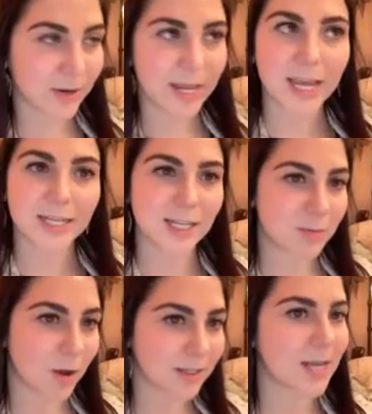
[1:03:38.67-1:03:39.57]
so it can't get to the
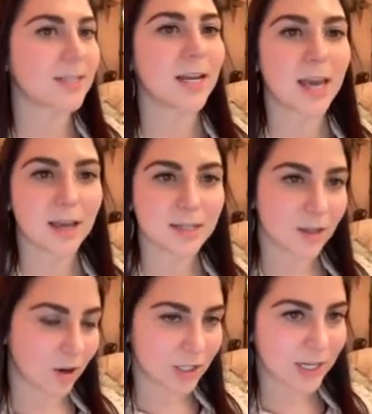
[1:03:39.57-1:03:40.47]
small intestine, it can't get to
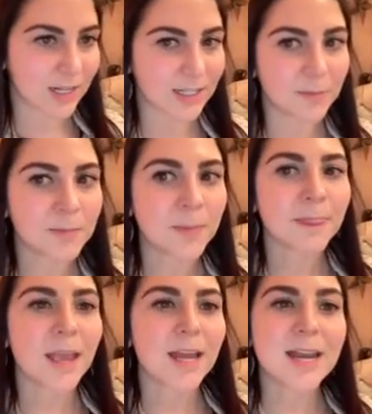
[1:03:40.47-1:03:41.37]
the large intestine.
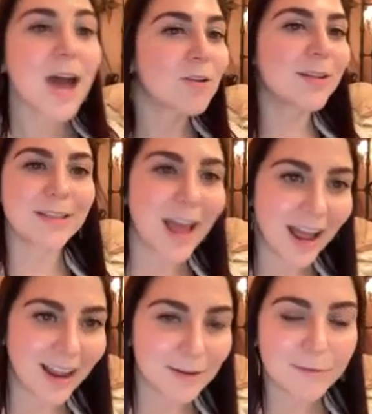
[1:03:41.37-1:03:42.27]
Not only that,